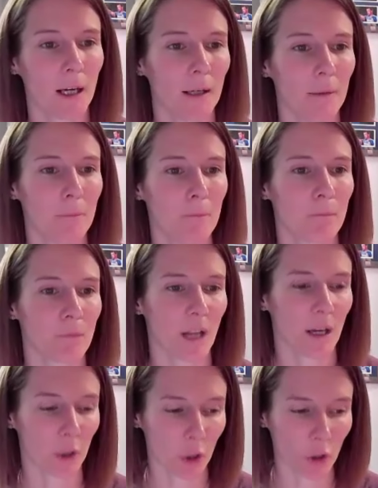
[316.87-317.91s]

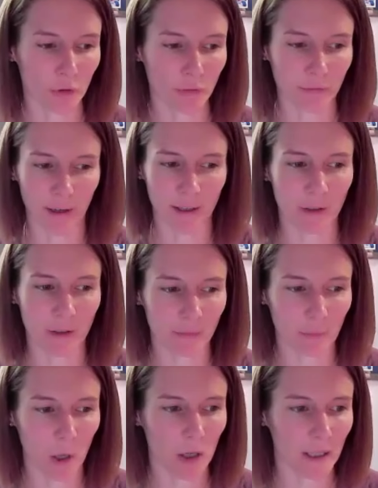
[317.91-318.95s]
A good friend of
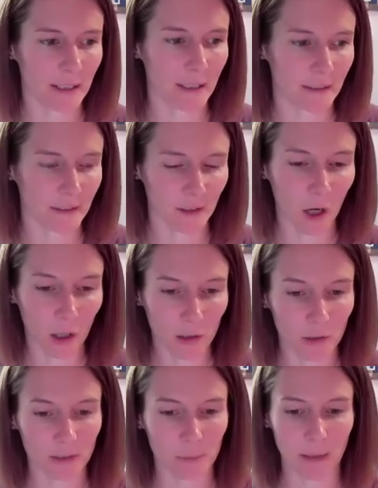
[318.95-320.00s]
mine is
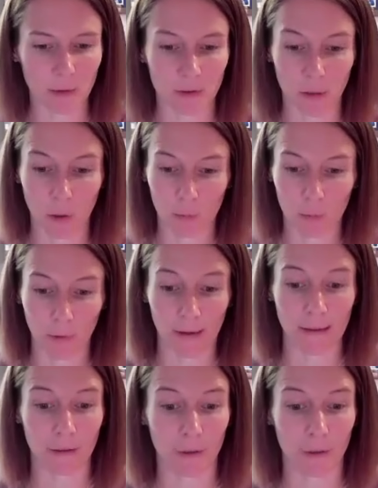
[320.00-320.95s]
Carlos Balsalobre,